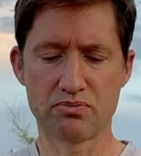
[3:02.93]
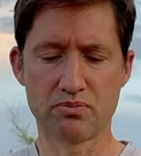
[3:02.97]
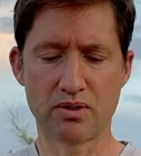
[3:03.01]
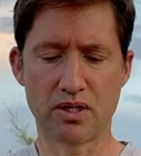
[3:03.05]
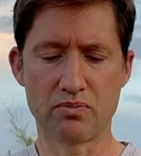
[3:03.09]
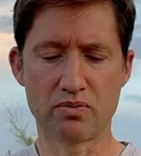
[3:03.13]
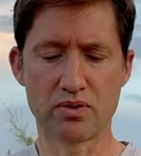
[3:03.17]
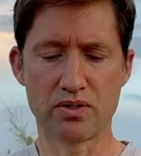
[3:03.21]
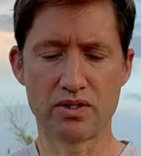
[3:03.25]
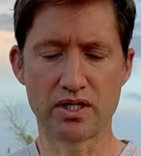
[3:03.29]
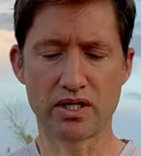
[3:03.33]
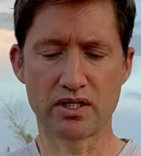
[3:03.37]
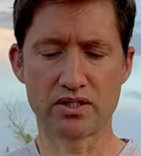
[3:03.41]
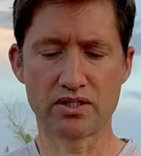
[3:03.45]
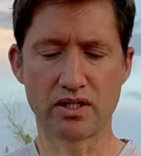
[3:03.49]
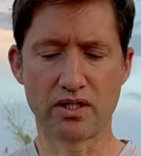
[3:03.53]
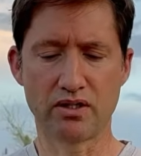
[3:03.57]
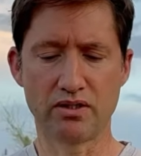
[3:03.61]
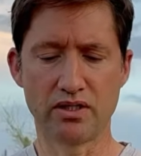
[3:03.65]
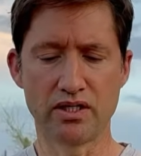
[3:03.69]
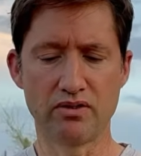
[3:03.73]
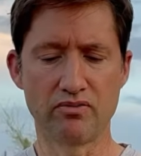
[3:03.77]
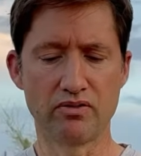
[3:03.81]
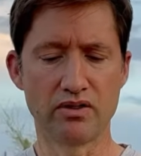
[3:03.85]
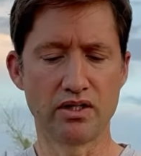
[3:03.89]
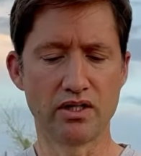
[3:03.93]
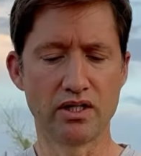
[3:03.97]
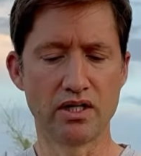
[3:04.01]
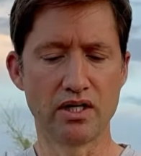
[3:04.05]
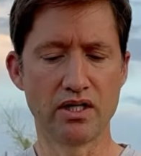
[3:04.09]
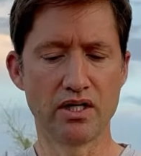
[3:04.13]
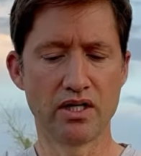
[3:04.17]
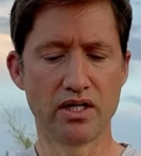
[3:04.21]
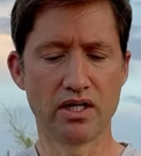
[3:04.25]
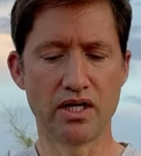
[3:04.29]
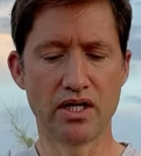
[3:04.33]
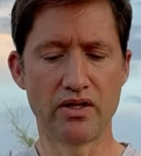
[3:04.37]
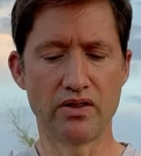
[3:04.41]
my projectile
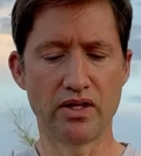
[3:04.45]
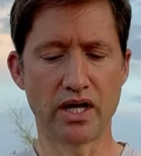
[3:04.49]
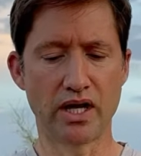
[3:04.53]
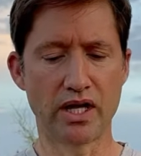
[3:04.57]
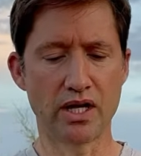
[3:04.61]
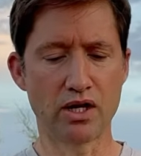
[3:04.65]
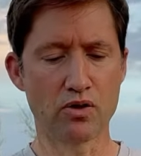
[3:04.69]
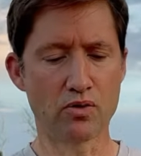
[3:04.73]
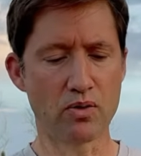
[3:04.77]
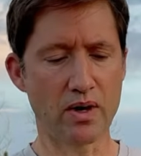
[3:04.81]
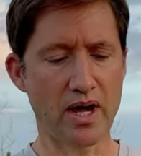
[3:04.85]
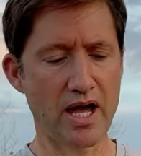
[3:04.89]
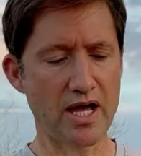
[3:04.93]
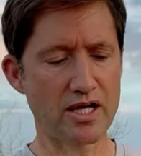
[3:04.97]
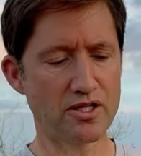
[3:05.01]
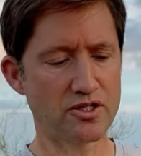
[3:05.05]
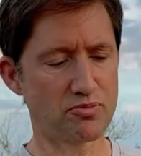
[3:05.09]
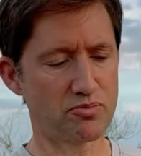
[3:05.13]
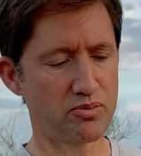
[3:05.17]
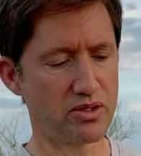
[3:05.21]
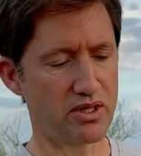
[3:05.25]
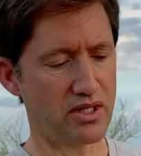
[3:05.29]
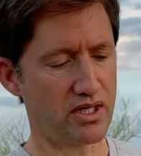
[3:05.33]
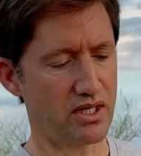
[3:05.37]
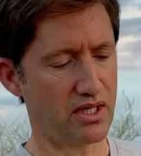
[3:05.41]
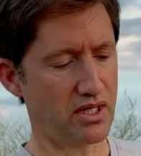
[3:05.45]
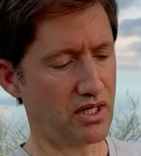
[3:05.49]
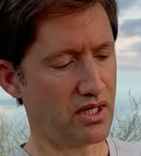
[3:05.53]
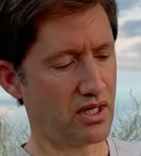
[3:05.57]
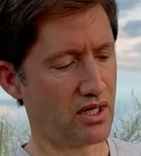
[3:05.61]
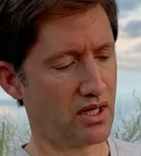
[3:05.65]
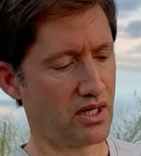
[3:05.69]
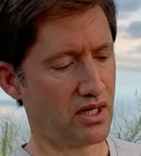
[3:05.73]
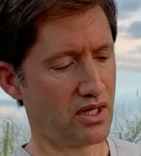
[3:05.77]
evenly, and then I grasp the